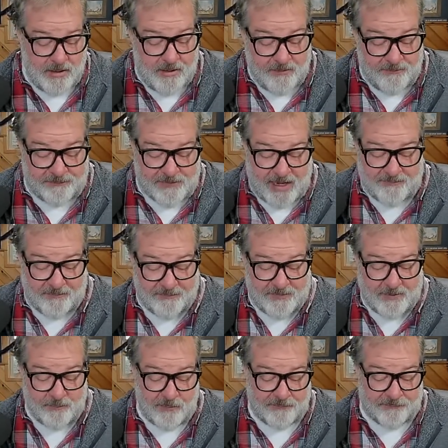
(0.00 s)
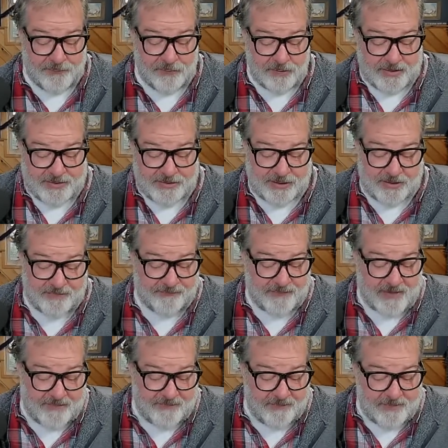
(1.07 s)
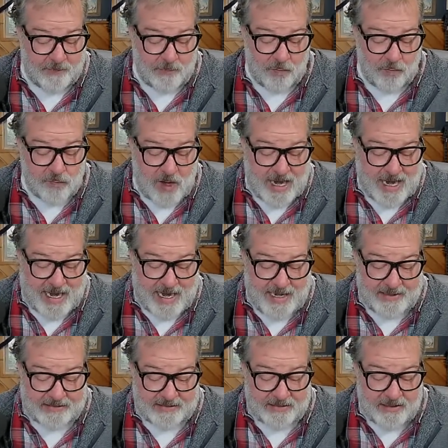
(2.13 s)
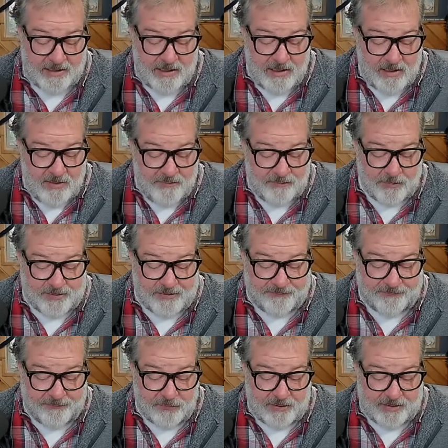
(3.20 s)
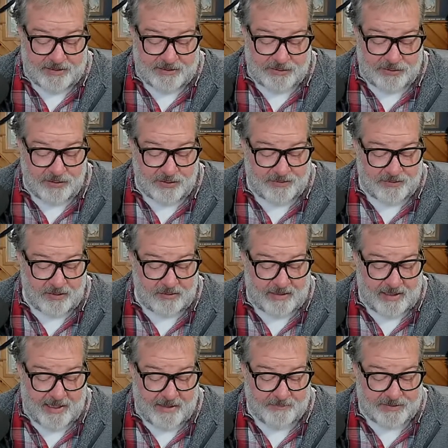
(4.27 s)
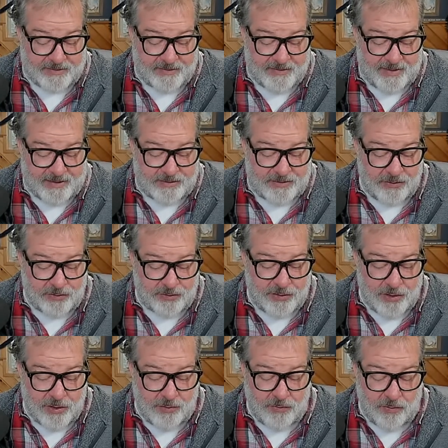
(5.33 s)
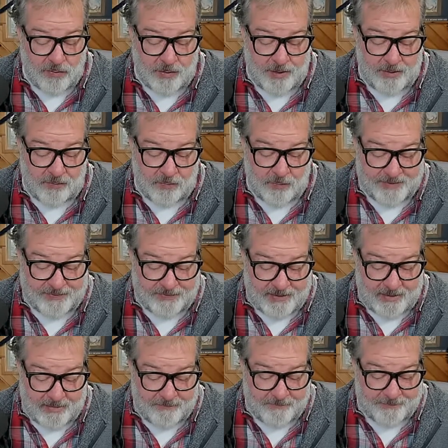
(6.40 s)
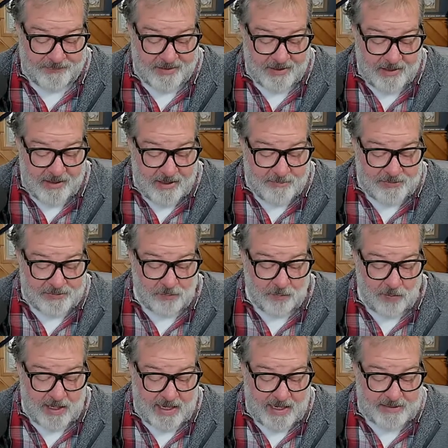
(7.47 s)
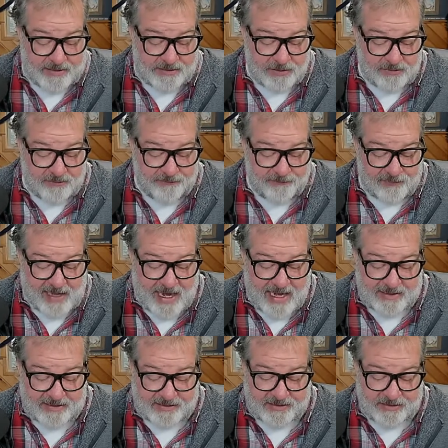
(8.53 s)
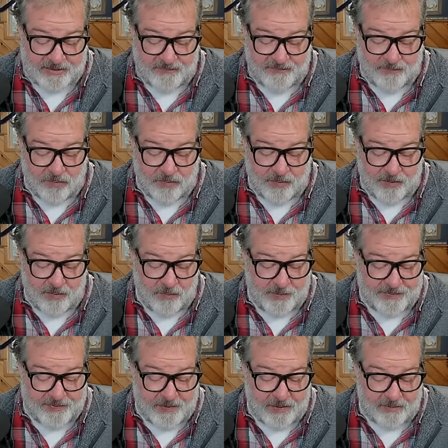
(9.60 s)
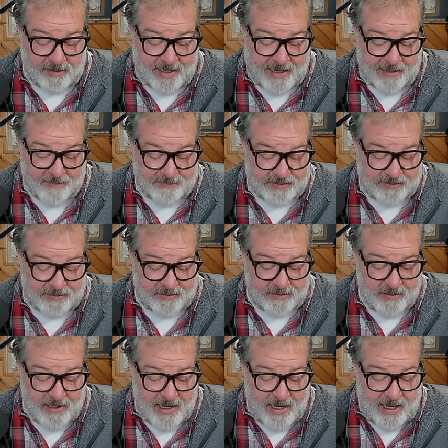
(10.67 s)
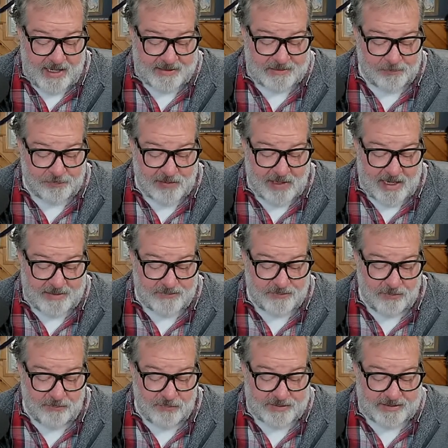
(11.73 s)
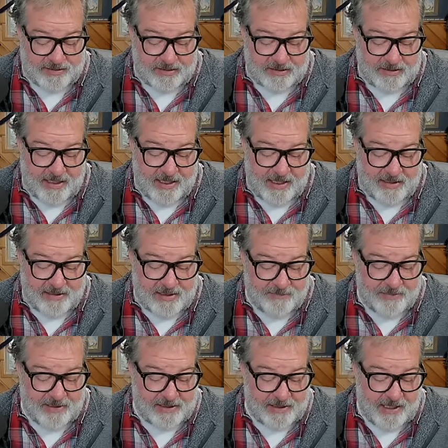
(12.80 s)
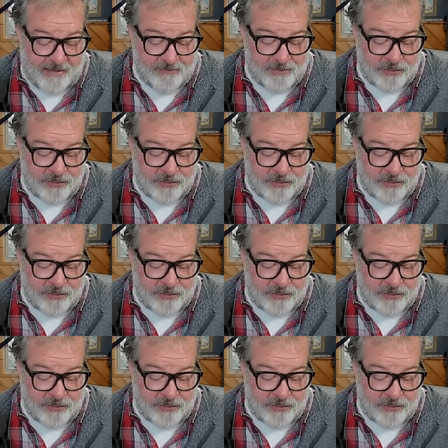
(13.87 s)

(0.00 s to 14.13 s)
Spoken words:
5 of them were foolish, and 5 of them were wise. For when the foolish took their lamps, they took no oil with them, but the wise took flasks of oil with their lamps. As the bridegroom was delayed, they became